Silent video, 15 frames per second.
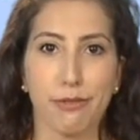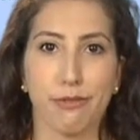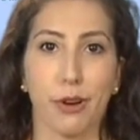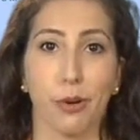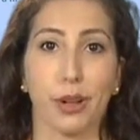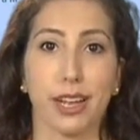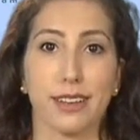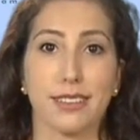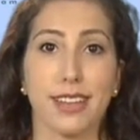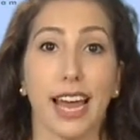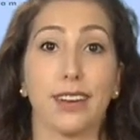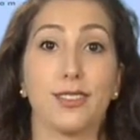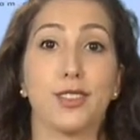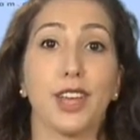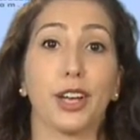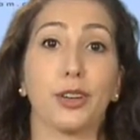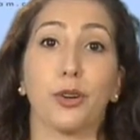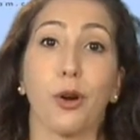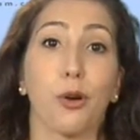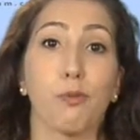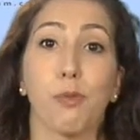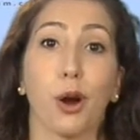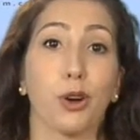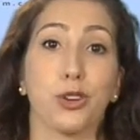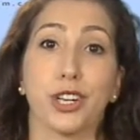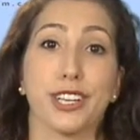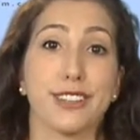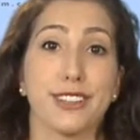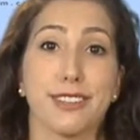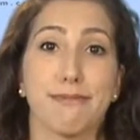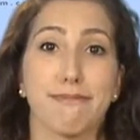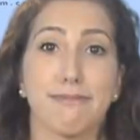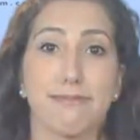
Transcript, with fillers: focus and set your own margins.